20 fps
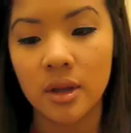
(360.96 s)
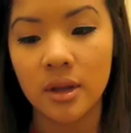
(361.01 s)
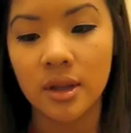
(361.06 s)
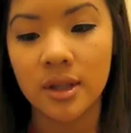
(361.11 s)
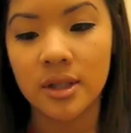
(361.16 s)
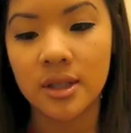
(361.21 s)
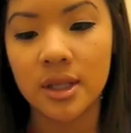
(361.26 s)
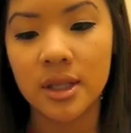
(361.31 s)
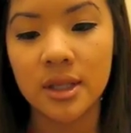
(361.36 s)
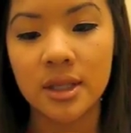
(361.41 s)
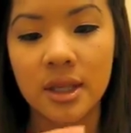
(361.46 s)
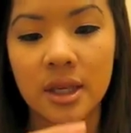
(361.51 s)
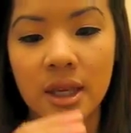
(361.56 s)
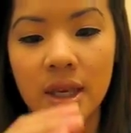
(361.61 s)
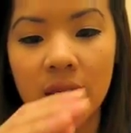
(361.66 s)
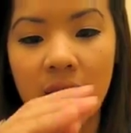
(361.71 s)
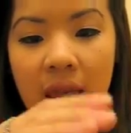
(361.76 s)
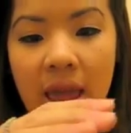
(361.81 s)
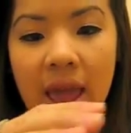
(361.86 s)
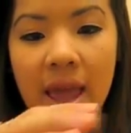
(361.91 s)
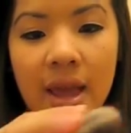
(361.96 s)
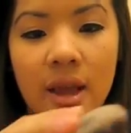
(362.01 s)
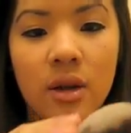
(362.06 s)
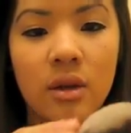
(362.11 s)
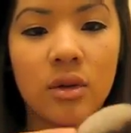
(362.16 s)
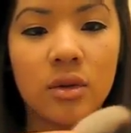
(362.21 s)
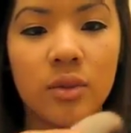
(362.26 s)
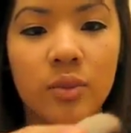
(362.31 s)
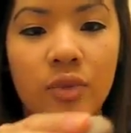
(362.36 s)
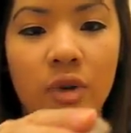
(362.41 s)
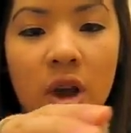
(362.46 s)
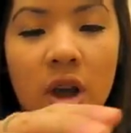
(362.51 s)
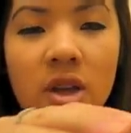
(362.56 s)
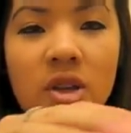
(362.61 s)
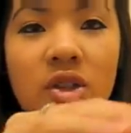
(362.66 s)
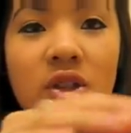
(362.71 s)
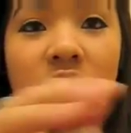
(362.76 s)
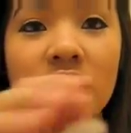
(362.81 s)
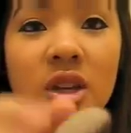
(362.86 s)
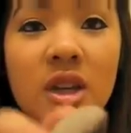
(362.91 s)
This is the angled
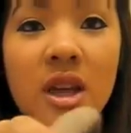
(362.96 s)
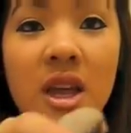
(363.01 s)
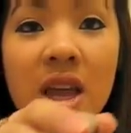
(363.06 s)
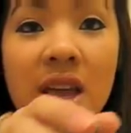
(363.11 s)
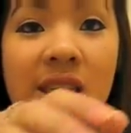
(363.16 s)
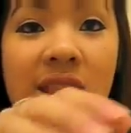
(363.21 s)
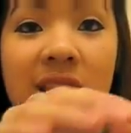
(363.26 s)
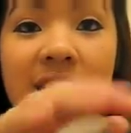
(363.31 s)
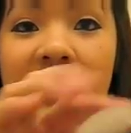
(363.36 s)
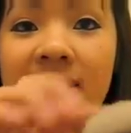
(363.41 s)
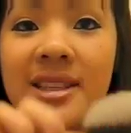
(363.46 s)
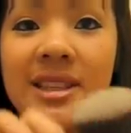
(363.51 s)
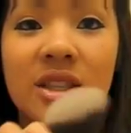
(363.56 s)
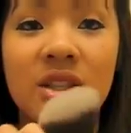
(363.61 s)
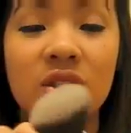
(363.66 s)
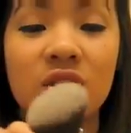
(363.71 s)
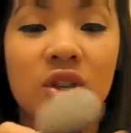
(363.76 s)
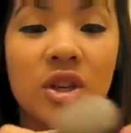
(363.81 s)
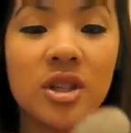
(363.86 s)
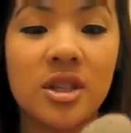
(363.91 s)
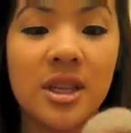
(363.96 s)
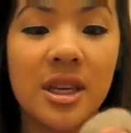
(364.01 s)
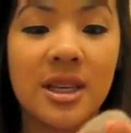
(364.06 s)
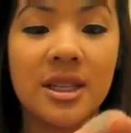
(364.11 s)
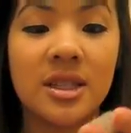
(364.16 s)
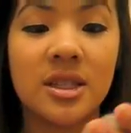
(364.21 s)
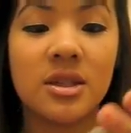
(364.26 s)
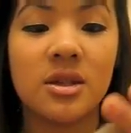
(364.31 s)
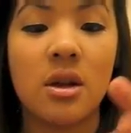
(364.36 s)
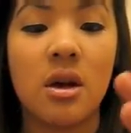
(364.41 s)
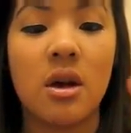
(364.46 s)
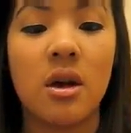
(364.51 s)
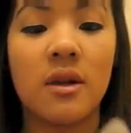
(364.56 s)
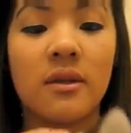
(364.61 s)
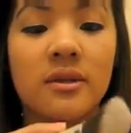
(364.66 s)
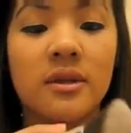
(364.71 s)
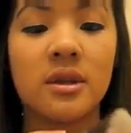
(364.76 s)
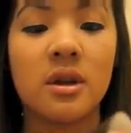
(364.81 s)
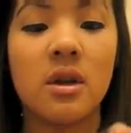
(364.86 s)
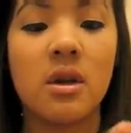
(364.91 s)
brush. This is just as
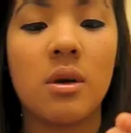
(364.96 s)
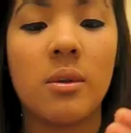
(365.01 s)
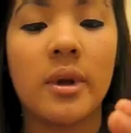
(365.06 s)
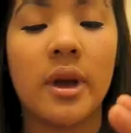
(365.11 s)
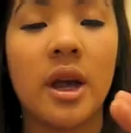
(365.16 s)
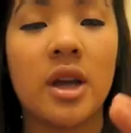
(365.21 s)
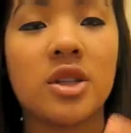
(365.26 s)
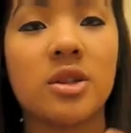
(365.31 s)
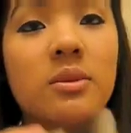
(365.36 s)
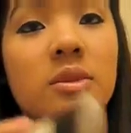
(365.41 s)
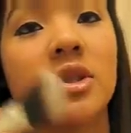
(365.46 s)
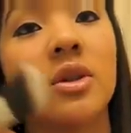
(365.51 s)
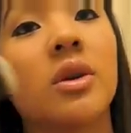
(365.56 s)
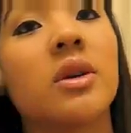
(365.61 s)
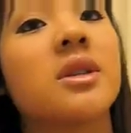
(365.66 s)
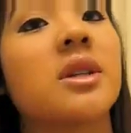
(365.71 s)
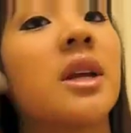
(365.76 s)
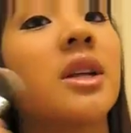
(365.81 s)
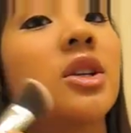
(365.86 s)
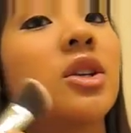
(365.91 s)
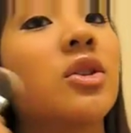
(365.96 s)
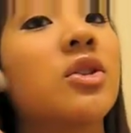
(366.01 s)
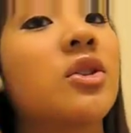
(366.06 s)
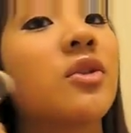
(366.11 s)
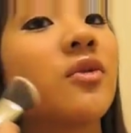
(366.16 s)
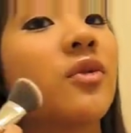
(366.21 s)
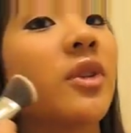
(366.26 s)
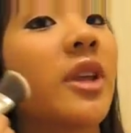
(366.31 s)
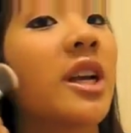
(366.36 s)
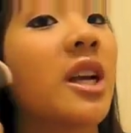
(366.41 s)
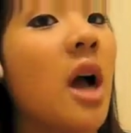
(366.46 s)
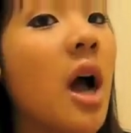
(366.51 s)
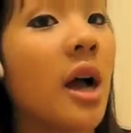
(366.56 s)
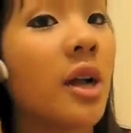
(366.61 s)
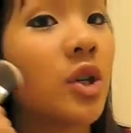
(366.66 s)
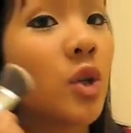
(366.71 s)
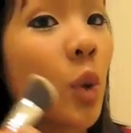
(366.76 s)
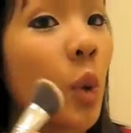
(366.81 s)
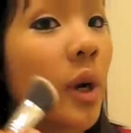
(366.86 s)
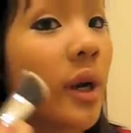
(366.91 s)
soft. Oh my gosh, I'm so excited to use it for like
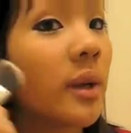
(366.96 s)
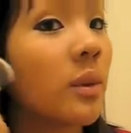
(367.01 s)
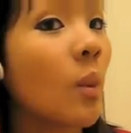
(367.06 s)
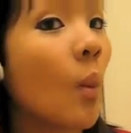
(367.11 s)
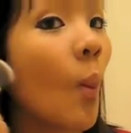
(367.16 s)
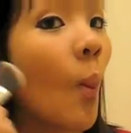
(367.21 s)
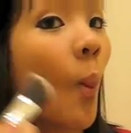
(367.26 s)
contouring.